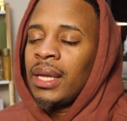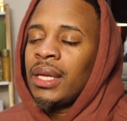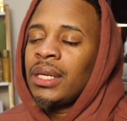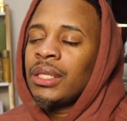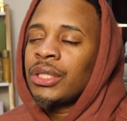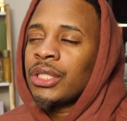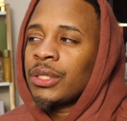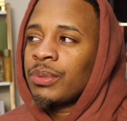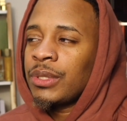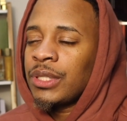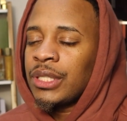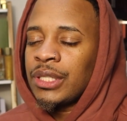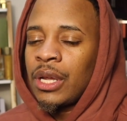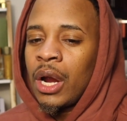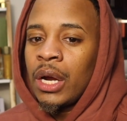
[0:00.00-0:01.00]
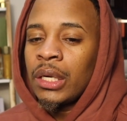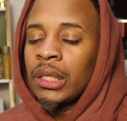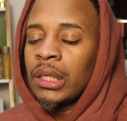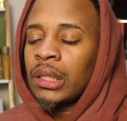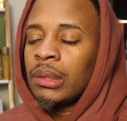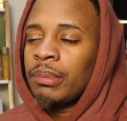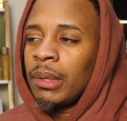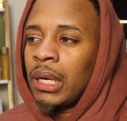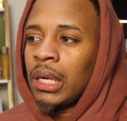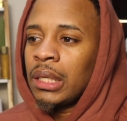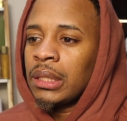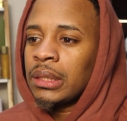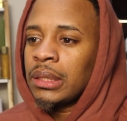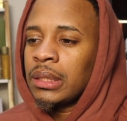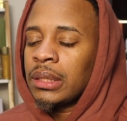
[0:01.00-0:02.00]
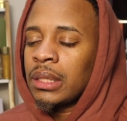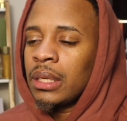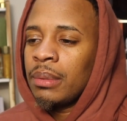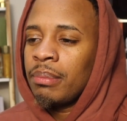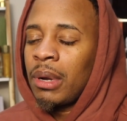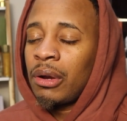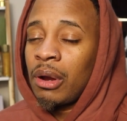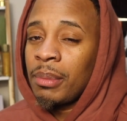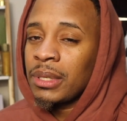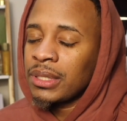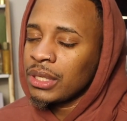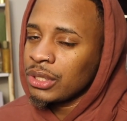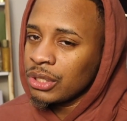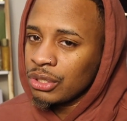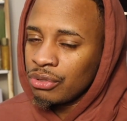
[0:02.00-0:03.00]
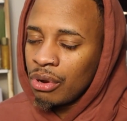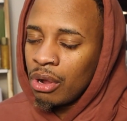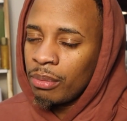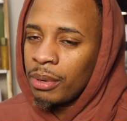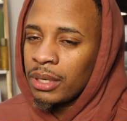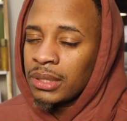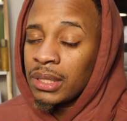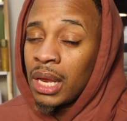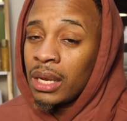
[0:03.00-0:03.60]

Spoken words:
And it just was disheartening because my grandma's such a strong person.